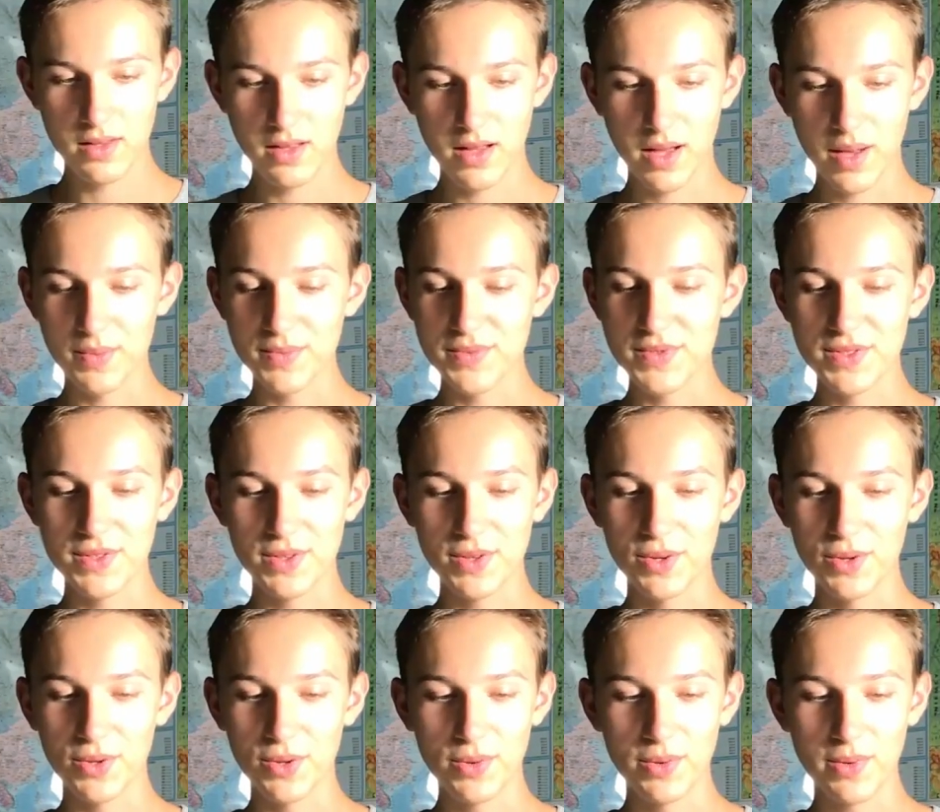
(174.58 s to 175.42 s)
I'm
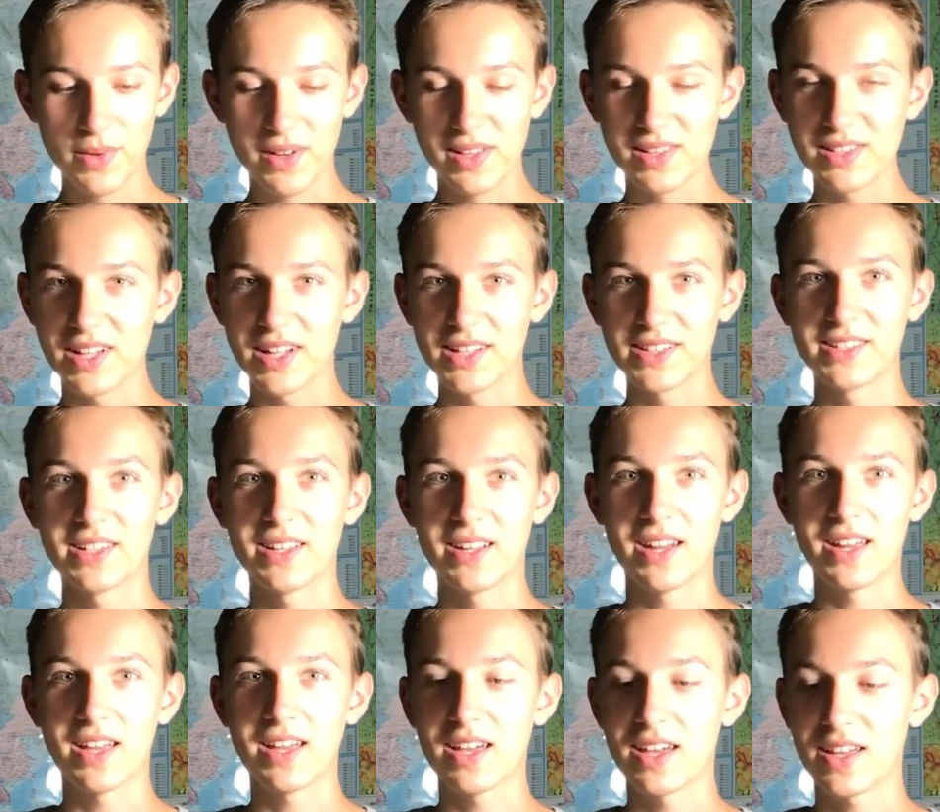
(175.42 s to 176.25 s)
so glad that
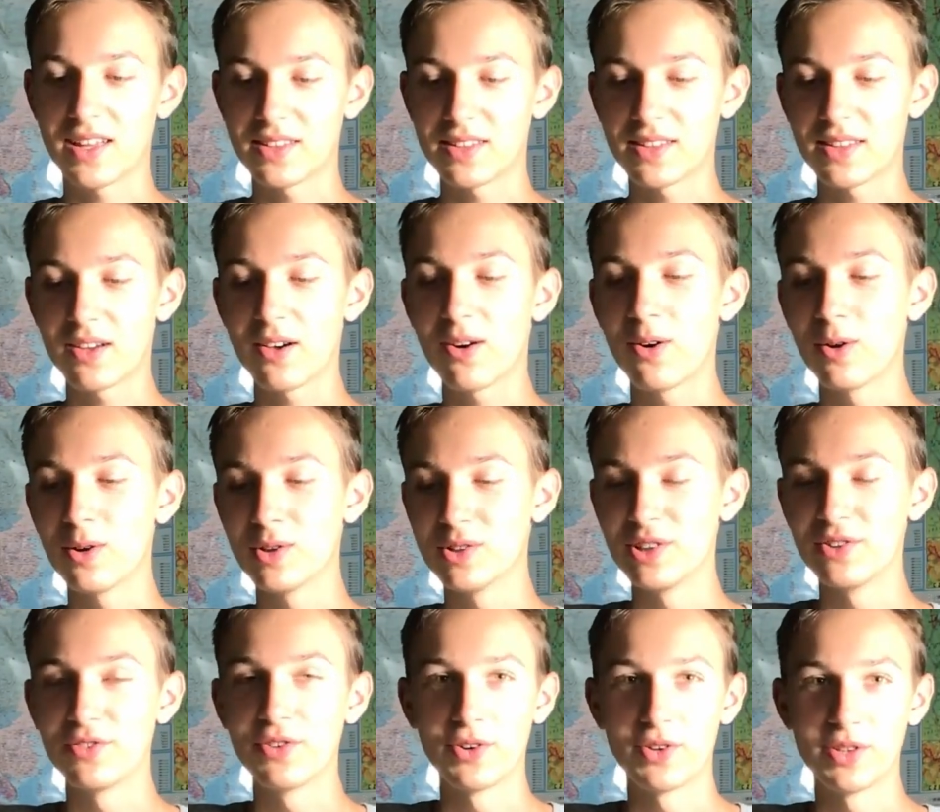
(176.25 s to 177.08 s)
I can hold
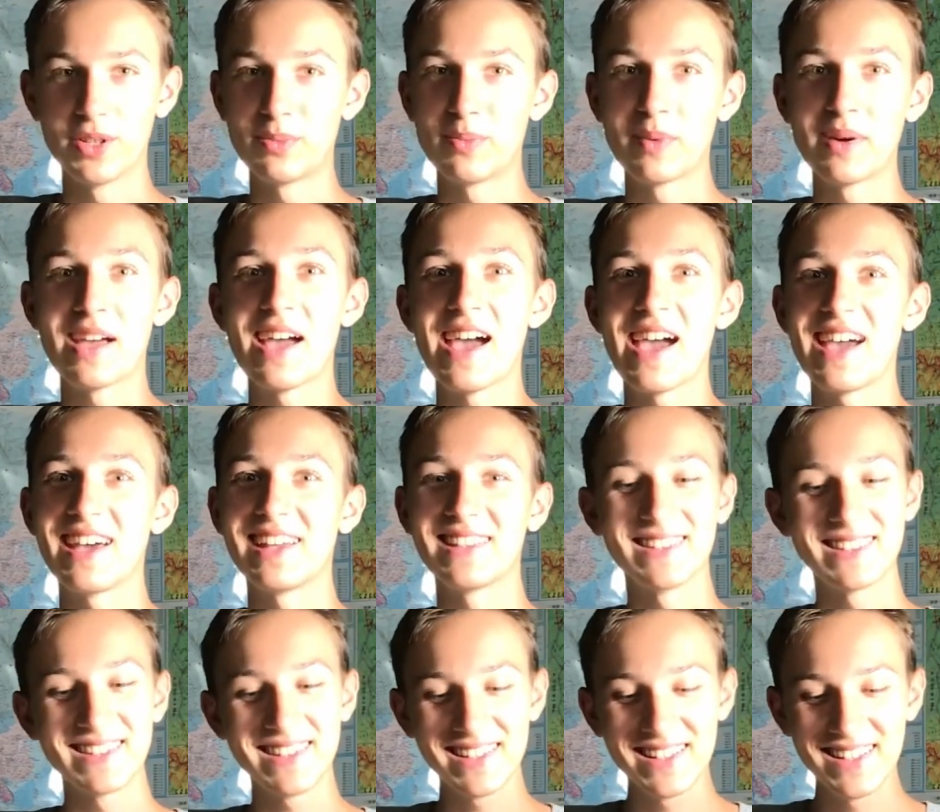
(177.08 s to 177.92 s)
the phone in my
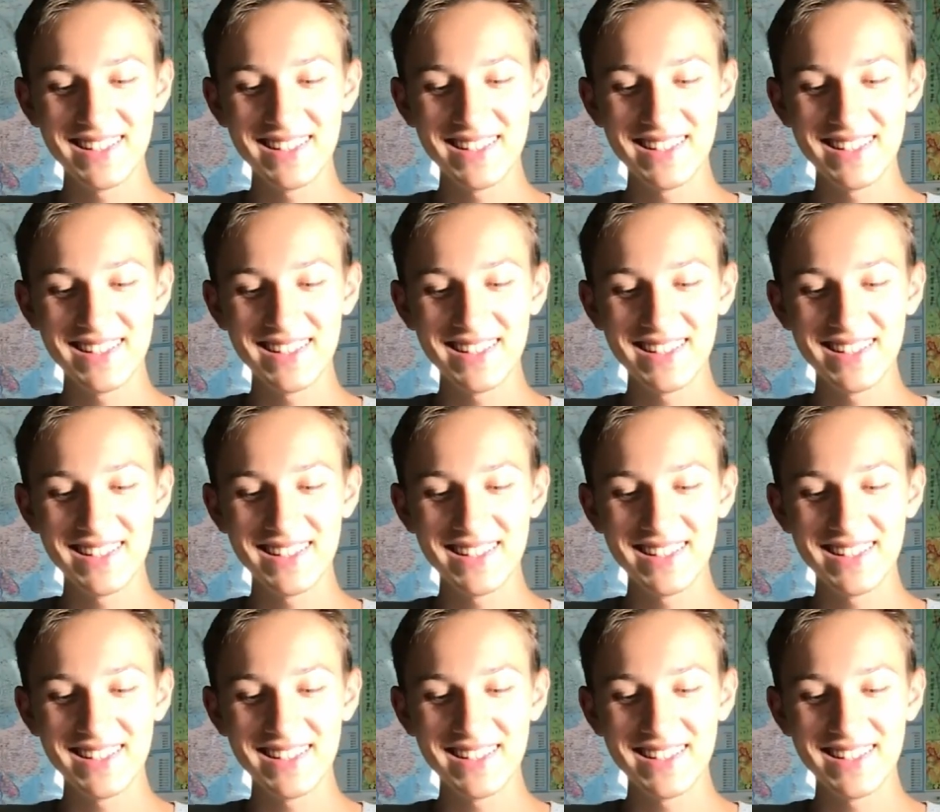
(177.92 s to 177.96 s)
hand.